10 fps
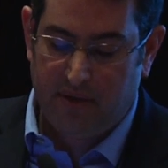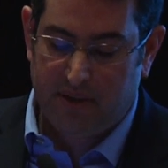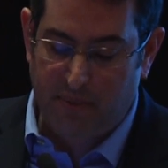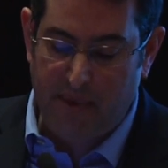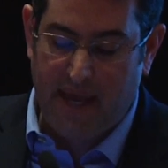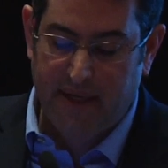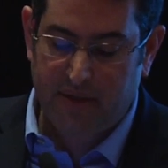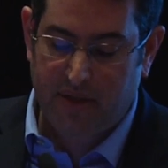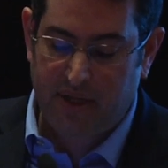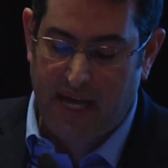to
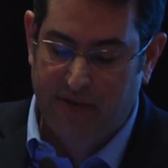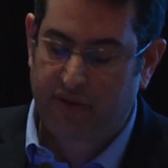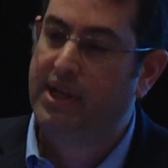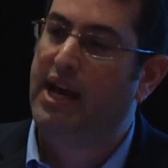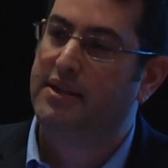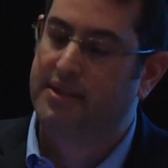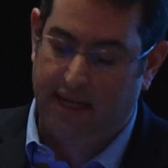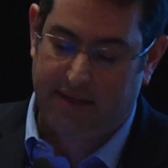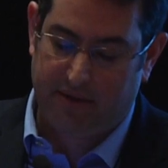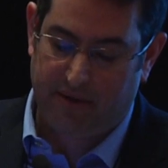manage the natural gas
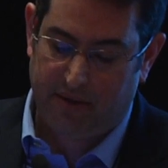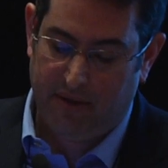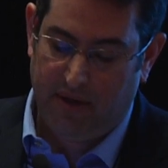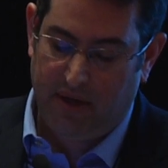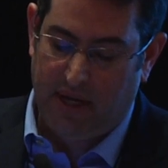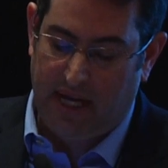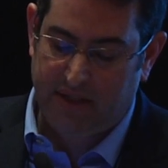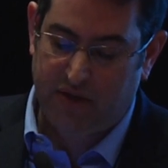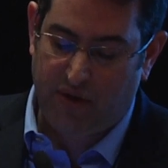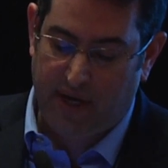sector
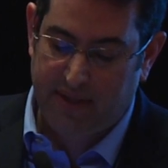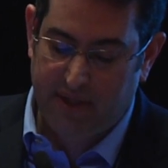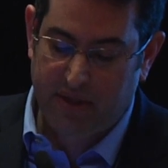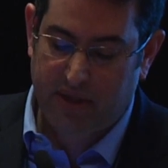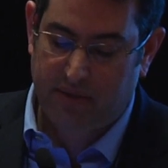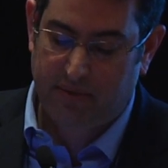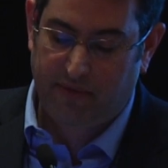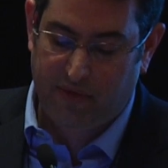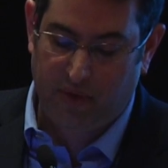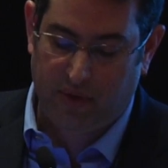as a transition
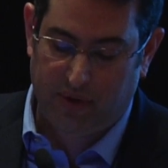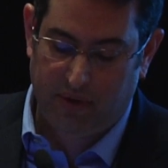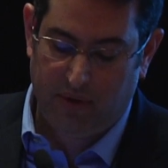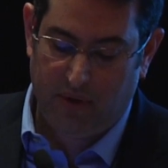fuel?